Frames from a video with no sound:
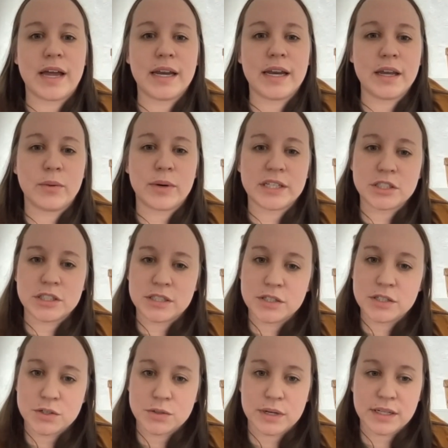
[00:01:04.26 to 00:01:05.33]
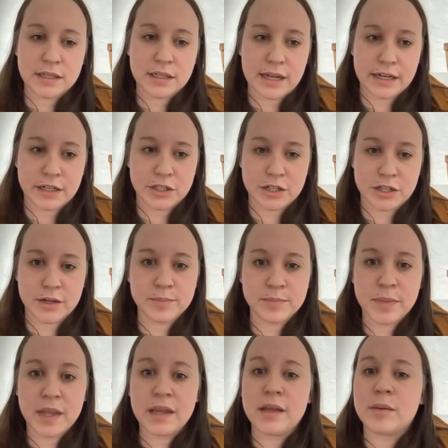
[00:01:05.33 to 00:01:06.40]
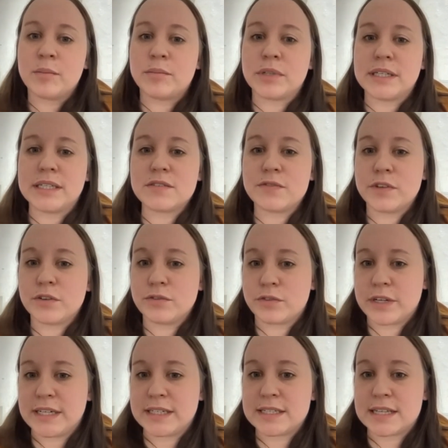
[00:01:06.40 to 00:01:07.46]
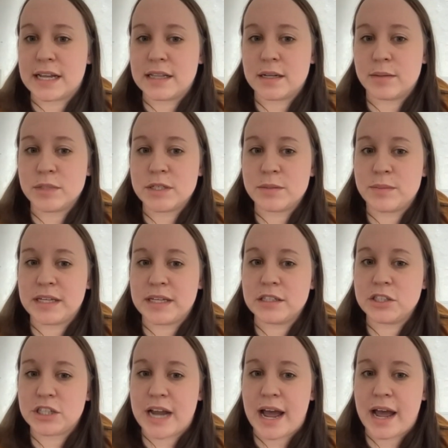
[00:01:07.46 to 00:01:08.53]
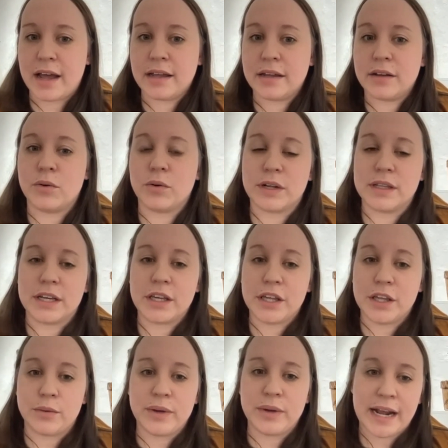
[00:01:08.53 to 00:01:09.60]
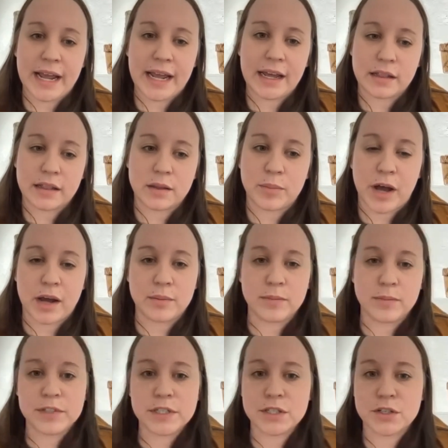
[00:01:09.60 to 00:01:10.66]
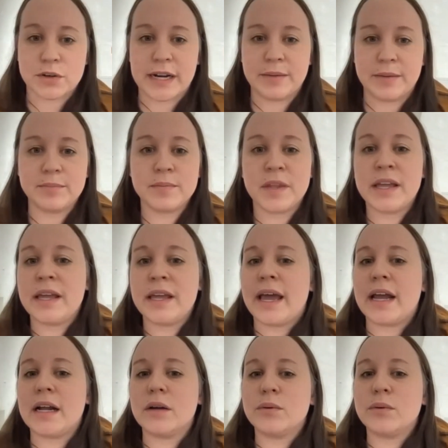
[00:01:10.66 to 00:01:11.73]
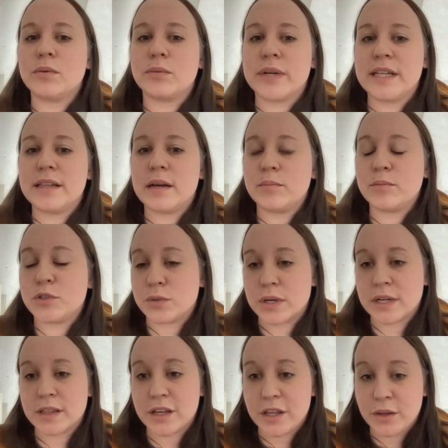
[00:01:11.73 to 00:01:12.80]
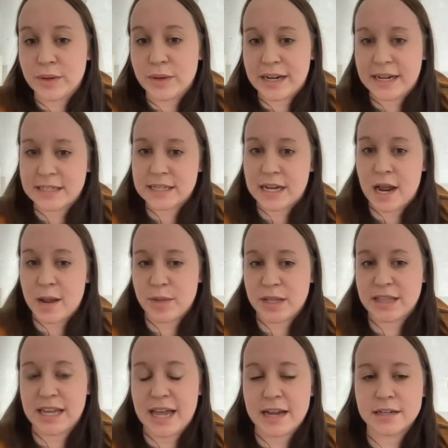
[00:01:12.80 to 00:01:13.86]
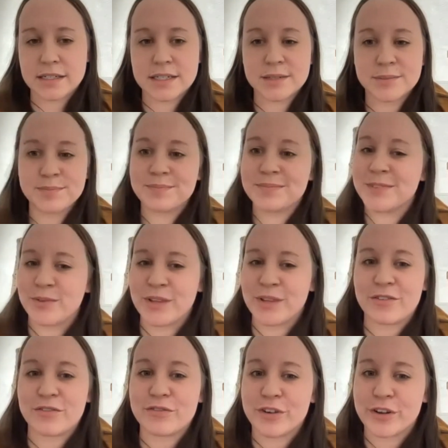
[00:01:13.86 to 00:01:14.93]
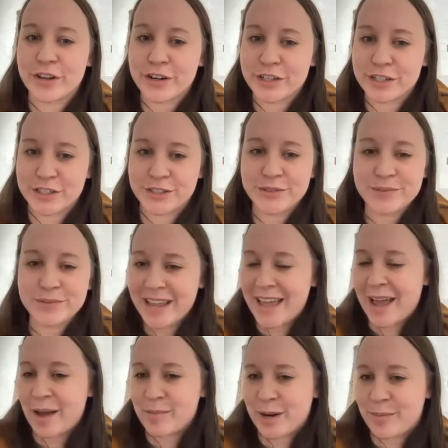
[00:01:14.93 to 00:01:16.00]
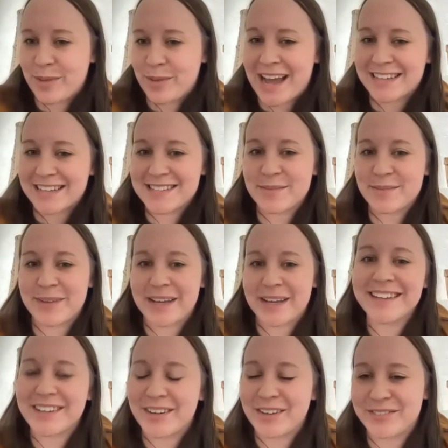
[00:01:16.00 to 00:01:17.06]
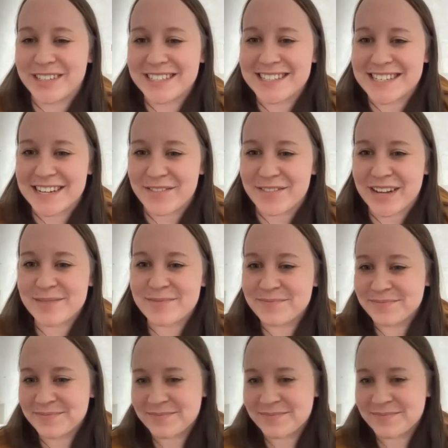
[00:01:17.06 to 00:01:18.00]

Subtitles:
any questions during the lecture, please feel free to send them to me in the chat or in the Q&A at the bottom of the screen, and I will read them during the Q&A time at the end. Without further ado, I'm going to pass the mic over to Stephen.